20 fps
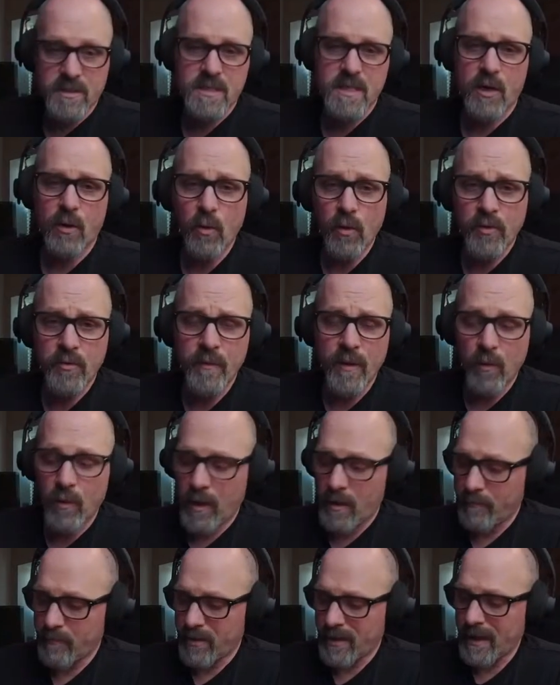there with me while
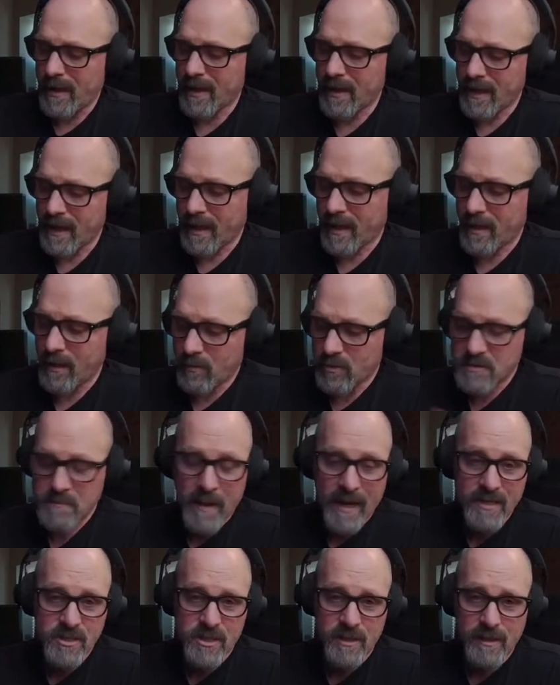I'm playing and I can always
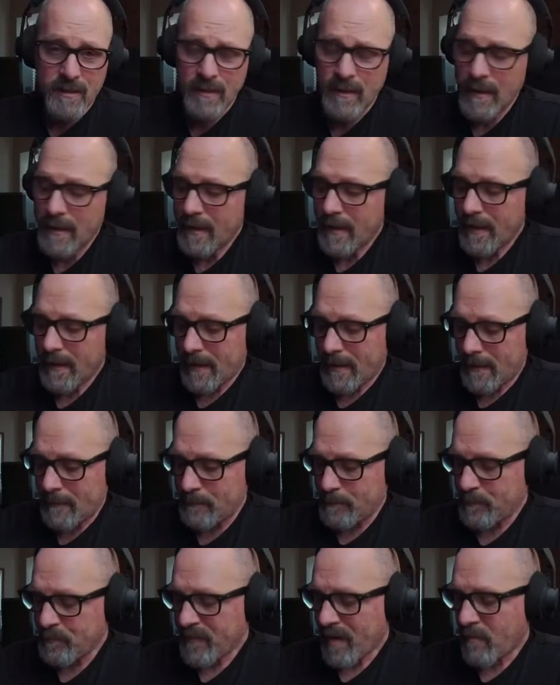patch in.
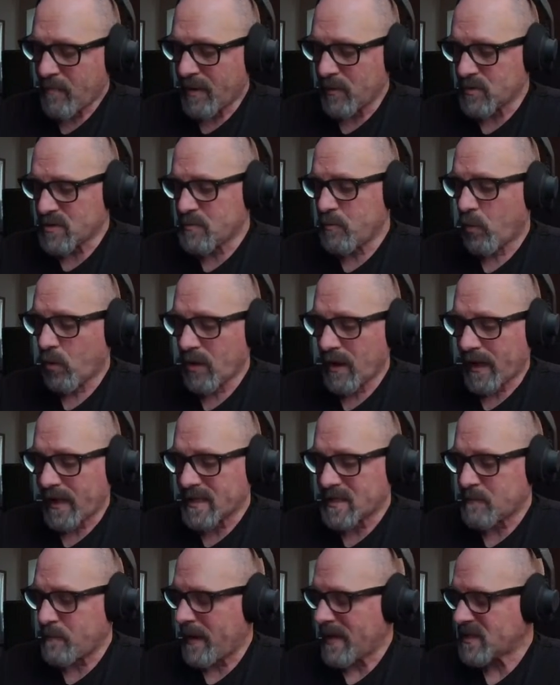But it was more like a
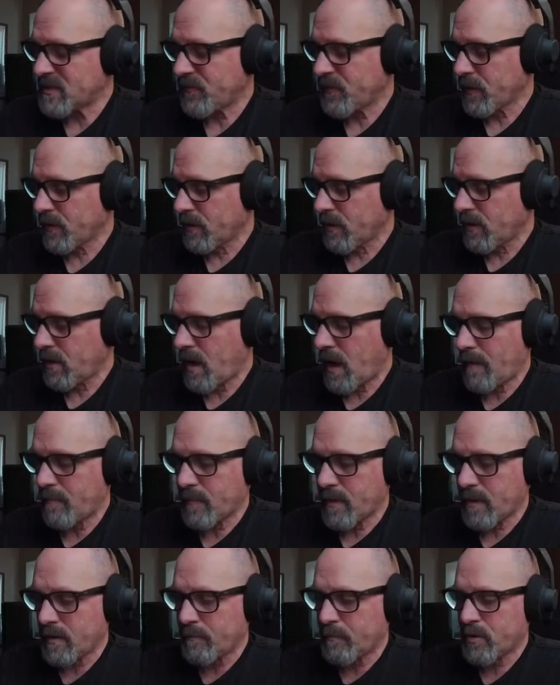space filler. I'm
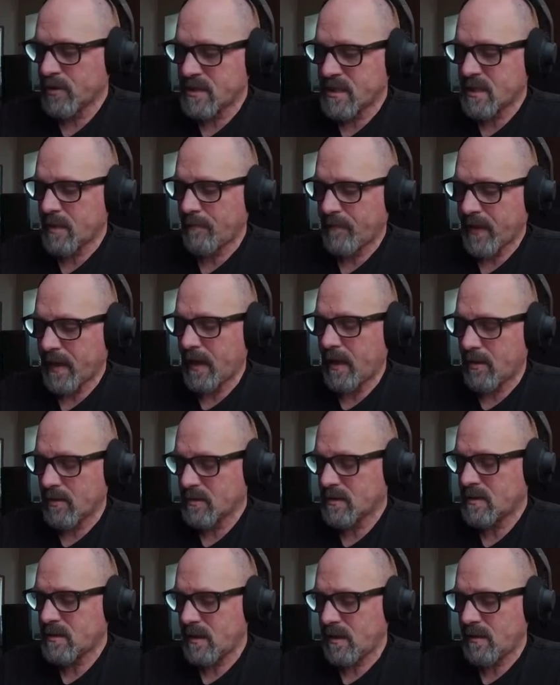going to put something
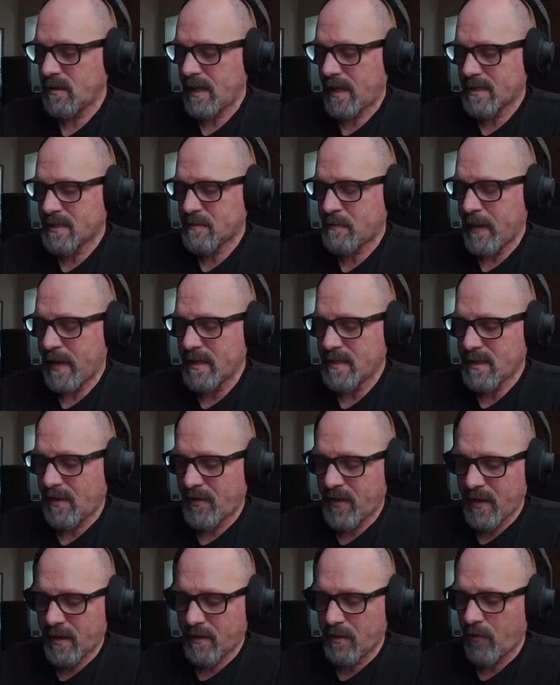else in that space. I
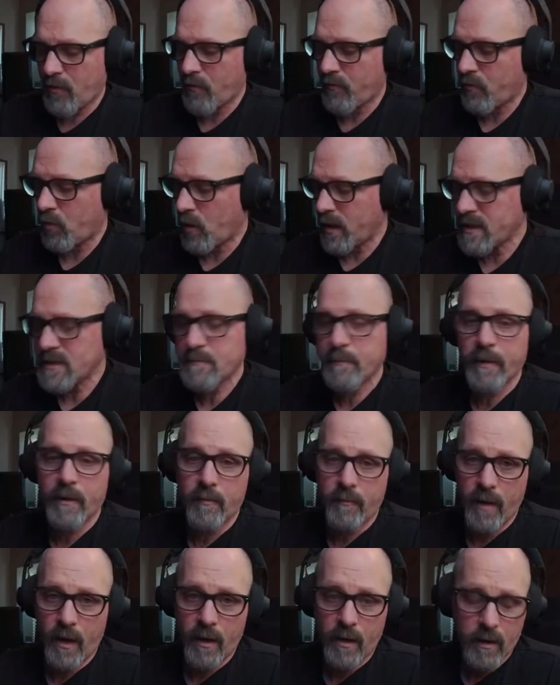think another voice, but
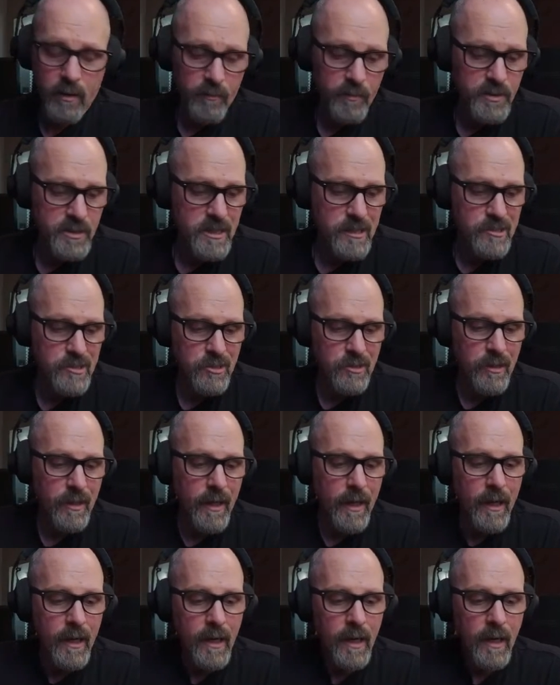I'm not 100% sure
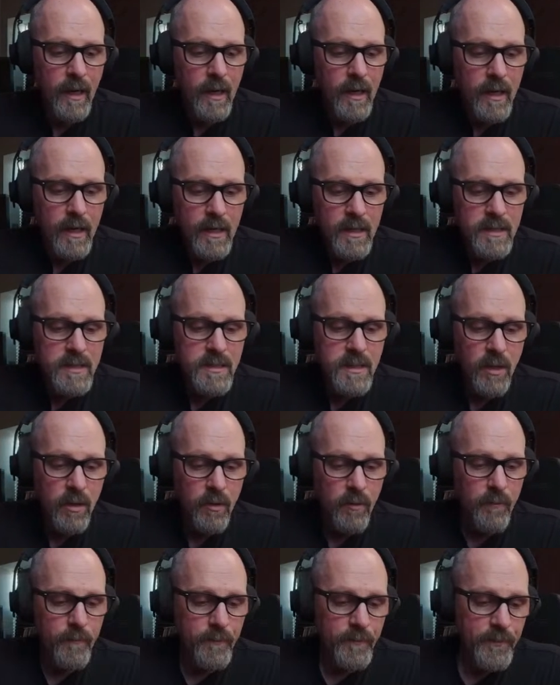yet.
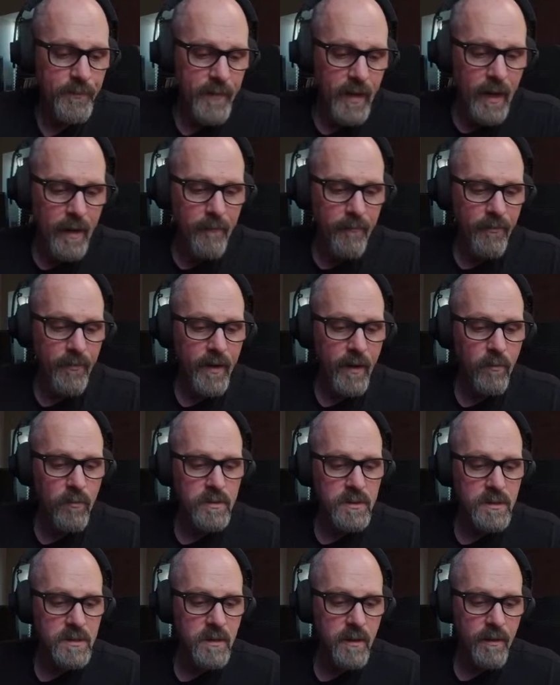So yeah, that
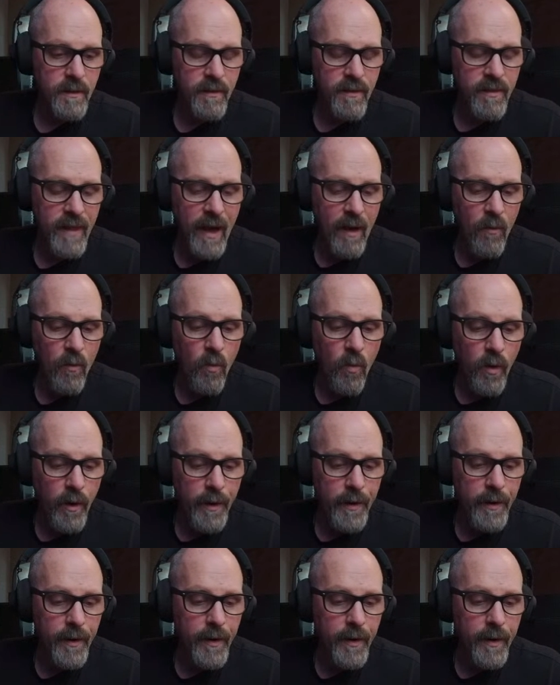was that
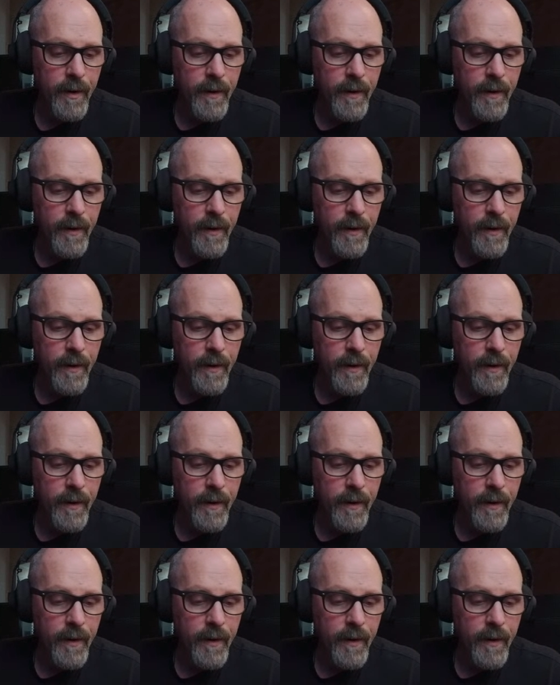one.